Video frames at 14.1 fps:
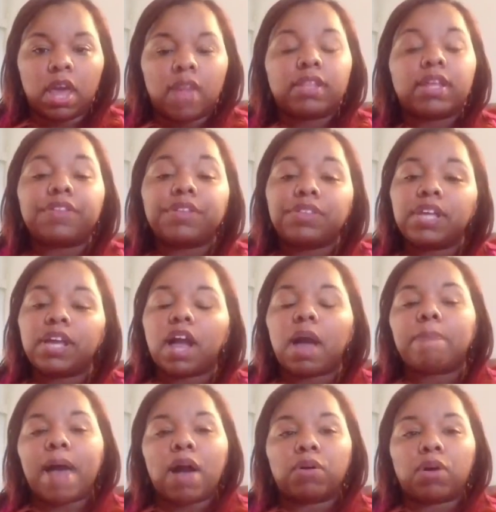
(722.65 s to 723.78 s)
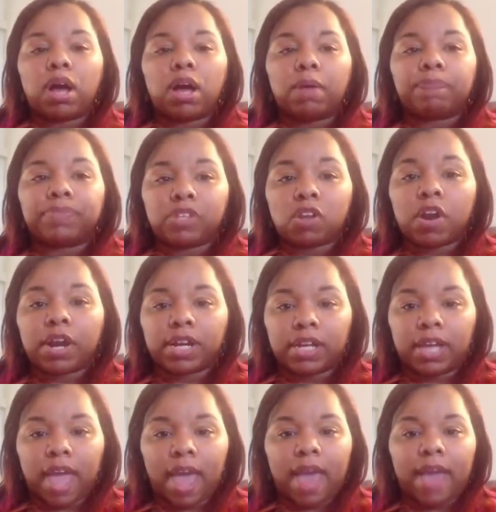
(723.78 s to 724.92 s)
The other thing about
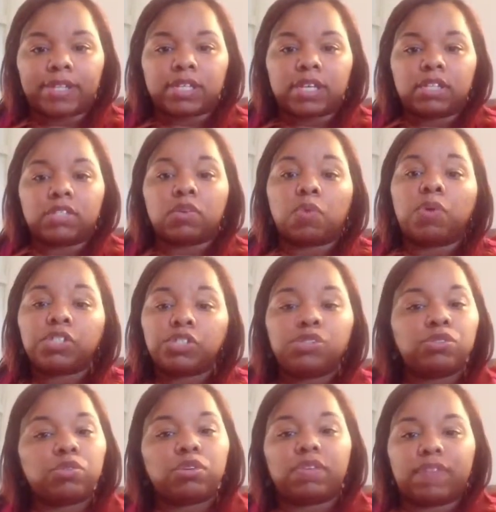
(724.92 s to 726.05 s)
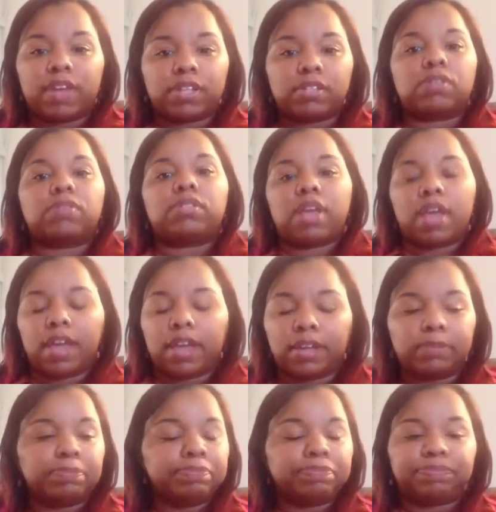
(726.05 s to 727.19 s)
targeting ads is, so once you do an event, so say